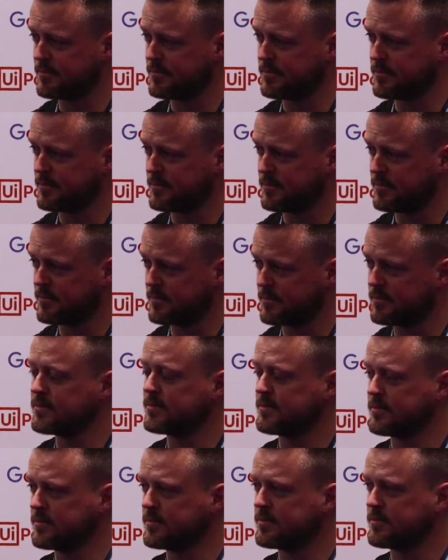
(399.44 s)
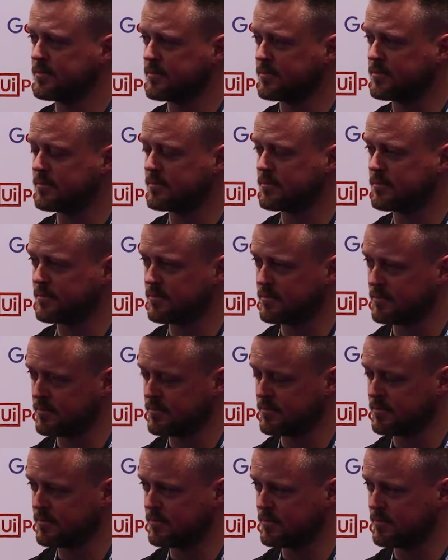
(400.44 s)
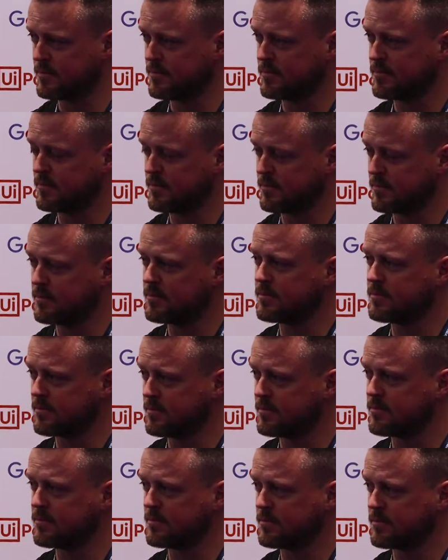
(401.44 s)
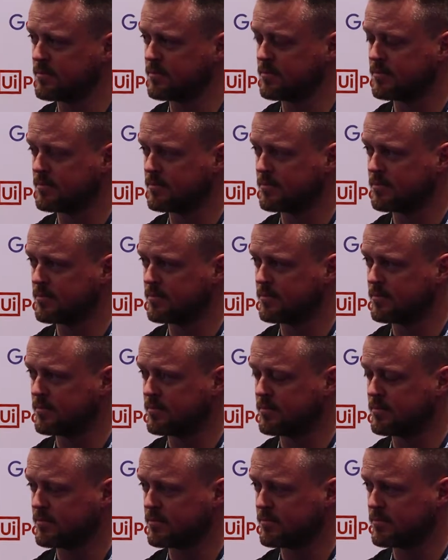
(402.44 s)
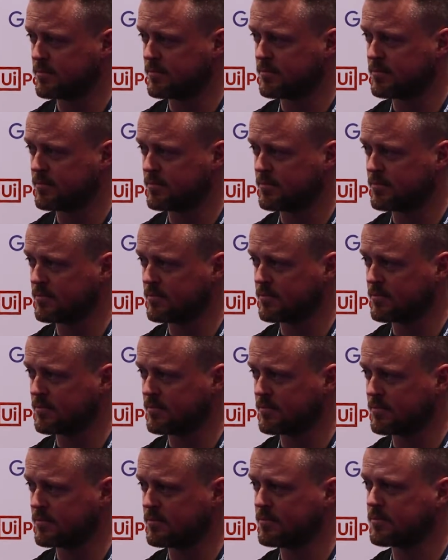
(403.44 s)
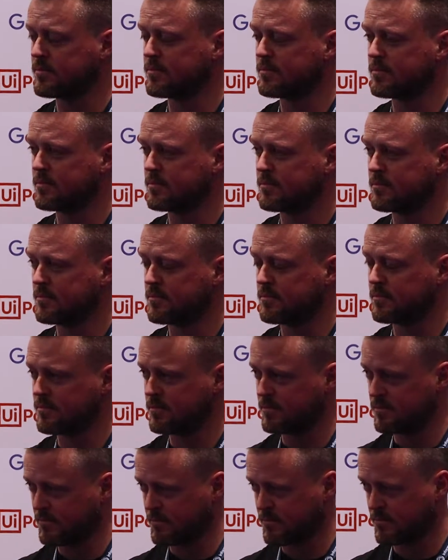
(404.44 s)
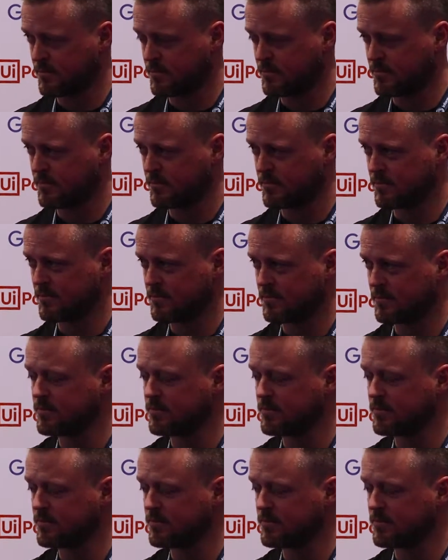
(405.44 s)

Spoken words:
[no speech]